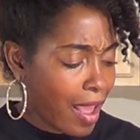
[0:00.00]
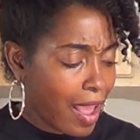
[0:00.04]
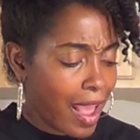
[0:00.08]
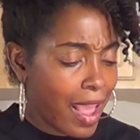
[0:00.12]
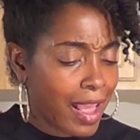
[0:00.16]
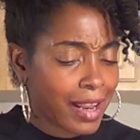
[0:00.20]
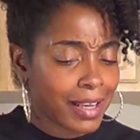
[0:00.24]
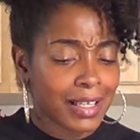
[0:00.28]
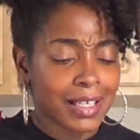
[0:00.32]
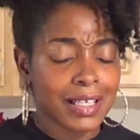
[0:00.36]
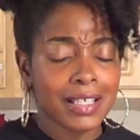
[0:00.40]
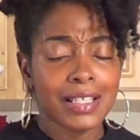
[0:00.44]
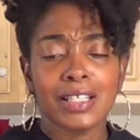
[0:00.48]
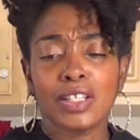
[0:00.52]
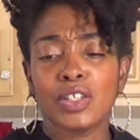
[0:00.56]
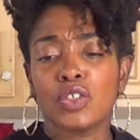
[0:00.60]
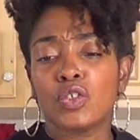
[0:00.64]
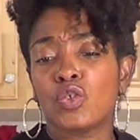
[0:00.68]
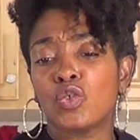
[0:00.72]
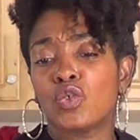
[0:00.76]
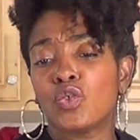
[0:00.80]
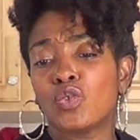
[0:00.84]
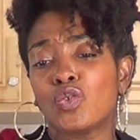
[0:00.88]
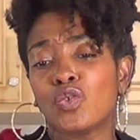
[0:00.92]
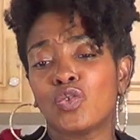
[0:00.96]
And it
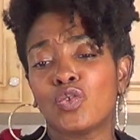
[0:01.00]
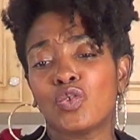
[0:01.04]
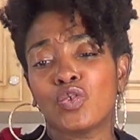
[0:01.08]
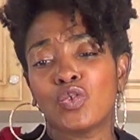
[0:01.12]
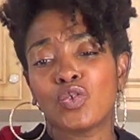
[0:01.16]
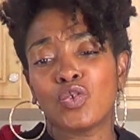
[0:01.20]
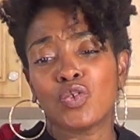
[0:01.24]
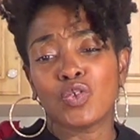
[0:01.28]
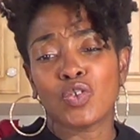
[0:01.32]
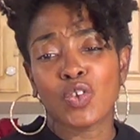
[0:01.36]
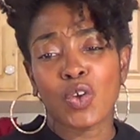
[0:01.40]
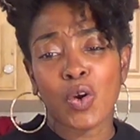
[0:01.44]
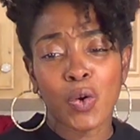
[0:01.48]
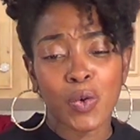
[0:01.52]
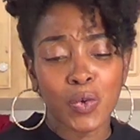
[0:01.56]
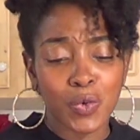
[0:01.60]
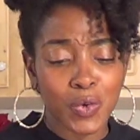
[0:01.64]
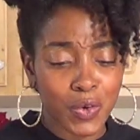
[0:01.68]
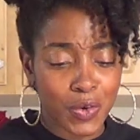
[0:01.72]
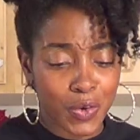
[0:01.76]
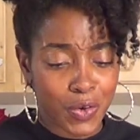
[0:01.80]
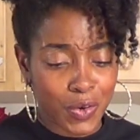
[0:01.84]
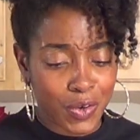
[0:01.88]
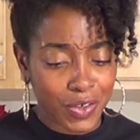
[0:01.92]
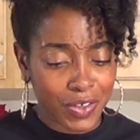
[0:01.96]
is so
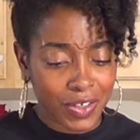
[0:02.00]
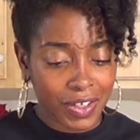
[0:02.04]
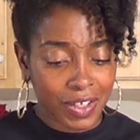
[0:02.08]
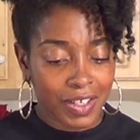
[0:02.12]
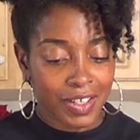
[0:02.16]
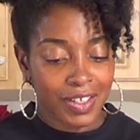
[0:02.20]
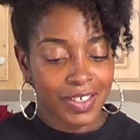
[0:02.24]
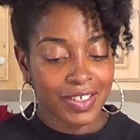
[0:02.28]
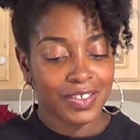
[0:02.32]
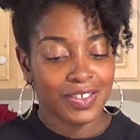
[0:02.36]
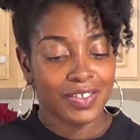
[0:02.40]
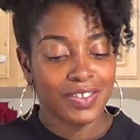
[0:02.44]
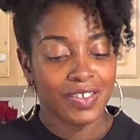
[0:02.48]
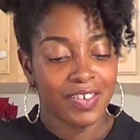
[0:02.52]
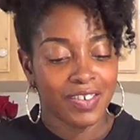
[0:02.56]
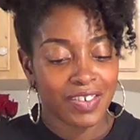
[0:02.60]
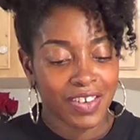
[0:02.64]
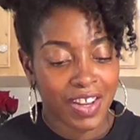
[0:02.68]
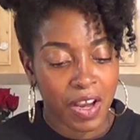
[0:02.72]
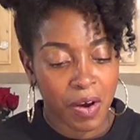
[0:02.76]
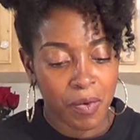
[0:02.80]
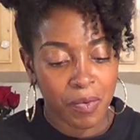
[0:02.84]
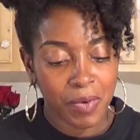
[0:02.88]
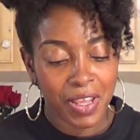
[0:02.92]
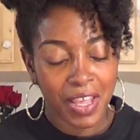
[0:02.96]
good. So
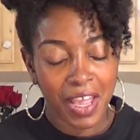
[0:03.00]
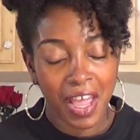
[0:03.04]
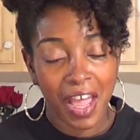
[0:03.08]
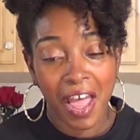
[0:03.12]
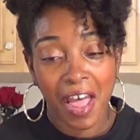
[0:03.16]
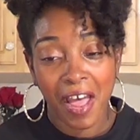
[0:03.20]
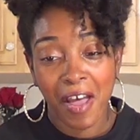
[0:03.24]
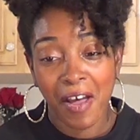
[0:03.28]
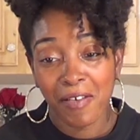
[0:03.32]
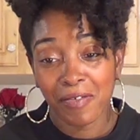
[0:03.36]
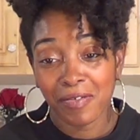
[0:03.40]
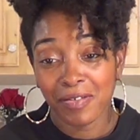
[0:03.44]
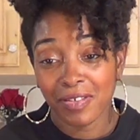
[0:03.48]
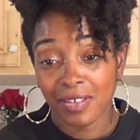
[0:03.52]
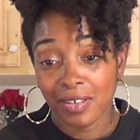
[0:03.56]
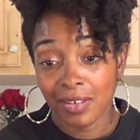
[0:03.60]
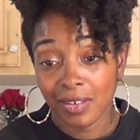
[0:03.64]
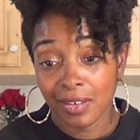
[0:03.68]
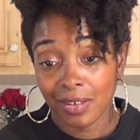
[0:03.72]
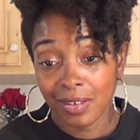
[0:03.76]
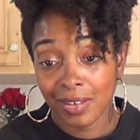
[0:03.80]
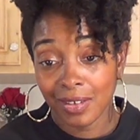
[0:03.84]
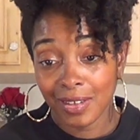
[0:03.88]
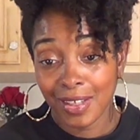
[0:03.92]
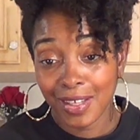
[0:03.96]
now we have
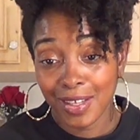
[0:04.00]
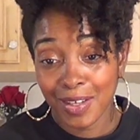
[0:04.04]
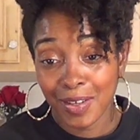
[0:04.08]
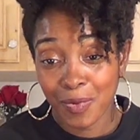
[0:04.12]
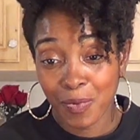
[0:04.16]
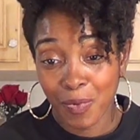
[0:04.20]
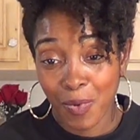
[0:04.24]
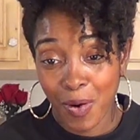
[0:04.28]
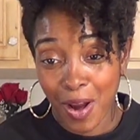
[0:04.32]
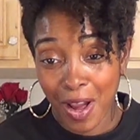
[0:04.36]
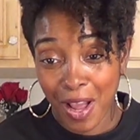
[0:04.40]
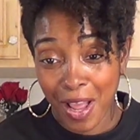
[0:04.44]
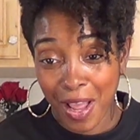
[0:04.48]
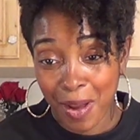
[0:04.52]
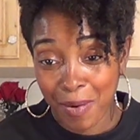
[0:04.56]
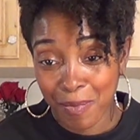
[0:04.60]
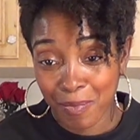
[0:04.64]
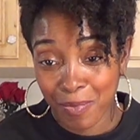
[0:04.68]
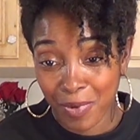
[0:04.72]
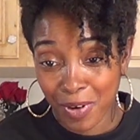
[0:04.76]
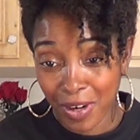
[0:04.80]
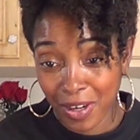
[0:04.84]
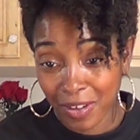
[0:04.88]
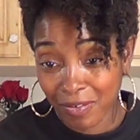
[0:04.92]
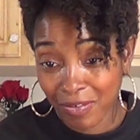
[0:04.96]
quinoa
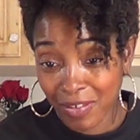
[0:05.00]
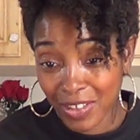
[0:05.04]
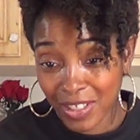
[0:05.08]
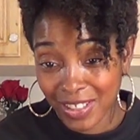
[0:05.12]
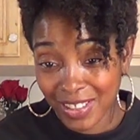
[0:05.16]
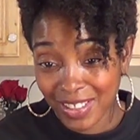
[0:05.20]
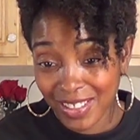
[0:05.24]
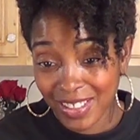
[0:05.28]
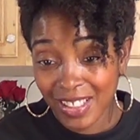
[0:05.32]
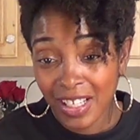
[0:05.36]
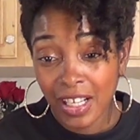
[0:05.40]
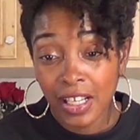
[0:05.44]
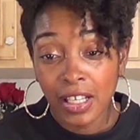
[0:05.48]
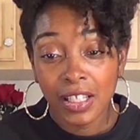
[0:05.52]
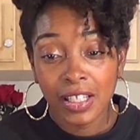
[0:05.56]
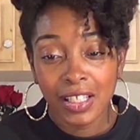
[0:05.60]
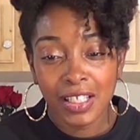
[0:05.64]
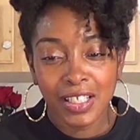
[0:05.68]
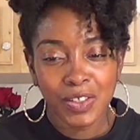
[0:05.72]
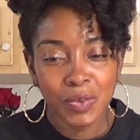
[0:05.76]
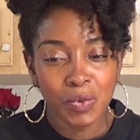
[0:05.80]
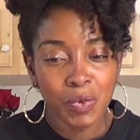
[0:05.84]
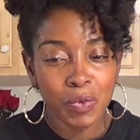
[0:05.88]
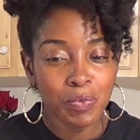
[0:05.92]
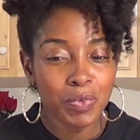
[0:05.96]
at breakfast.
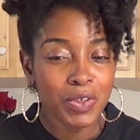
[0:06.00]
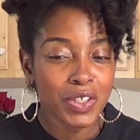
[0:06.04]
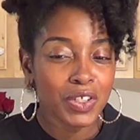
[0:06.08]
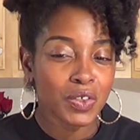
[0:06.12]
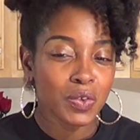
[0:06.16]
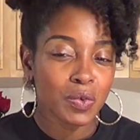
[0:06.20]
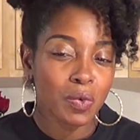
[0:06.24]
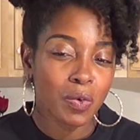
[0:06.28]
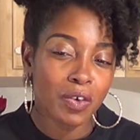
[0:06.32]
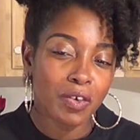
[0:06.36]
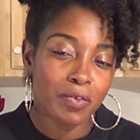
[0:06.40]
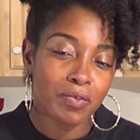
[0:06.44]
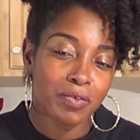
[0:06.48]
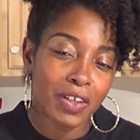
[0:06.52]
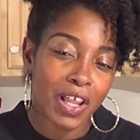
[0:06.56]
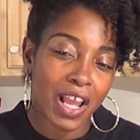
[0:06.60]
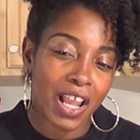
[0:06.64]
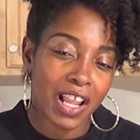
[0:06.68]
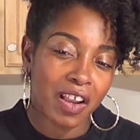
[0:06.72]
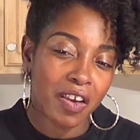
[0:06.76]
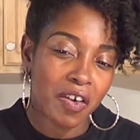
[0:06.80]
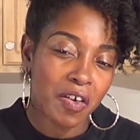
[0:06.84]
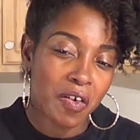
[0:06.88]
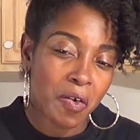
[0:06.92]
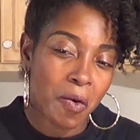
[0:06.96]
This would be sort of
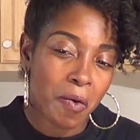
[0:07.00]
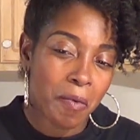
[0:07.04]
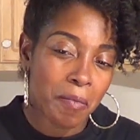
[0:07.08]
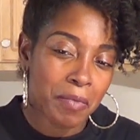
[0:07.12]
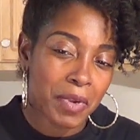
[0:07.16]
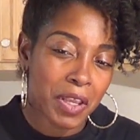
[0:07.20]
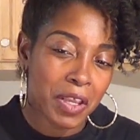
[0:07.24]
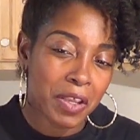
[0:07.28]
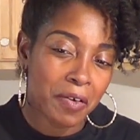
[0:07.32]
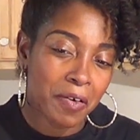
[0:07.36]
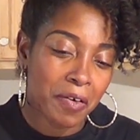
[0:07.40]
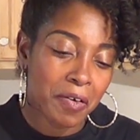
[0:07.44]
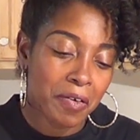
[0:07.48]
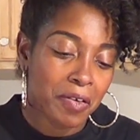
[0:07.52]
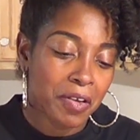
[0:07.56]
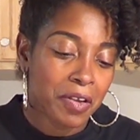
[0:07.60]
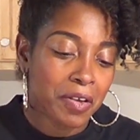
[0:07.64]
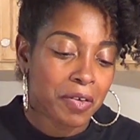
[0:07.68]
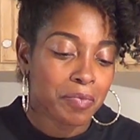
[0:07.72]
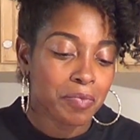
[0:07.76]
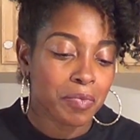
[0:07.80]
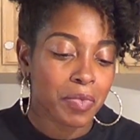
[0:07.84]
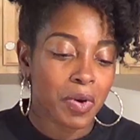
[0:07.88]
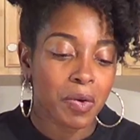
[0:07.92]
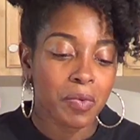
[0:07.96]
like oatmeal,
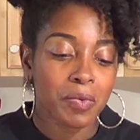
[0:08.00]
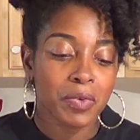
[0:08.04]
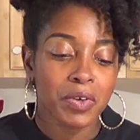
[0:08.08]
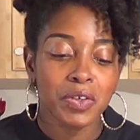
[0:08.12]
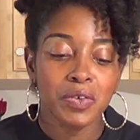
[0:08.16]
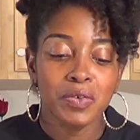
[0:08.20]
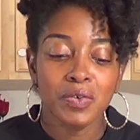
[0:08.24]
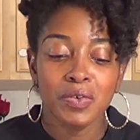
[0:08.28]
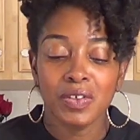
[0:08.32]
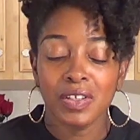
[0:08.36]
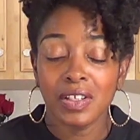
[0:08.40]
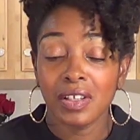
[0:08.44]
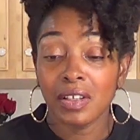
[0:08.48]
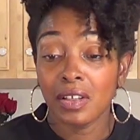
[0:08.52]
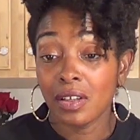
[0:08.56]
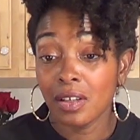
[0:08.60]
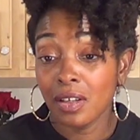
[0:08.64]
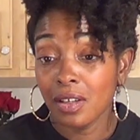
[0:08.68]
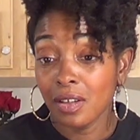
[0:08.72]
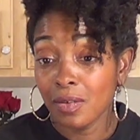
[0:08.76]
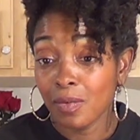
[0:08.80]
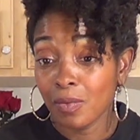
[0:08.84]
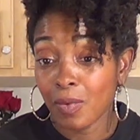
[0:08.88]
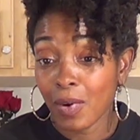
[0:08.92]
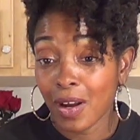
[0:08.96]
but we're using
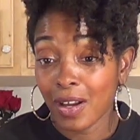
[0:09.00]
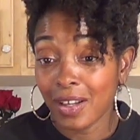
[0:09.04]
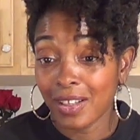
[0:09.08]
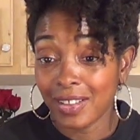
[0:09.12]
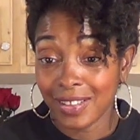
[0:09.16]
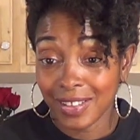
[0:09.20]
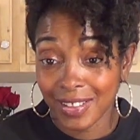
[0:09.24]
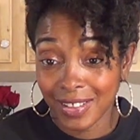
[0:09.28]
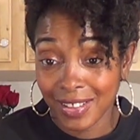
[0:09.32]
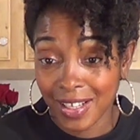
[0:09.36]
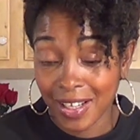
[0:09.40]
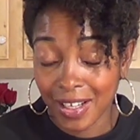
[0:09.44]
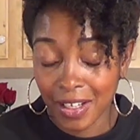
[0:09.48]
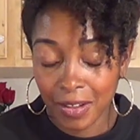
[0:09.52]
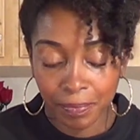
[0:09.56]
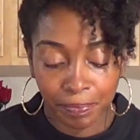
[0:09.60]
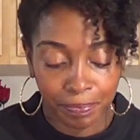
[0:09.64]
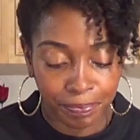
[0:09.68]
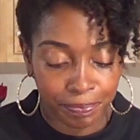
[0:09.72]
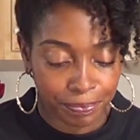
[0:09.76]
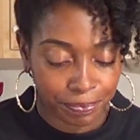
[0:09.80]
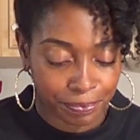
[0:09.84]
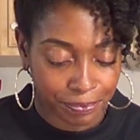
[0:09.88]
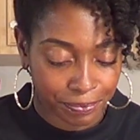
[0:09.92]
quinoa instead.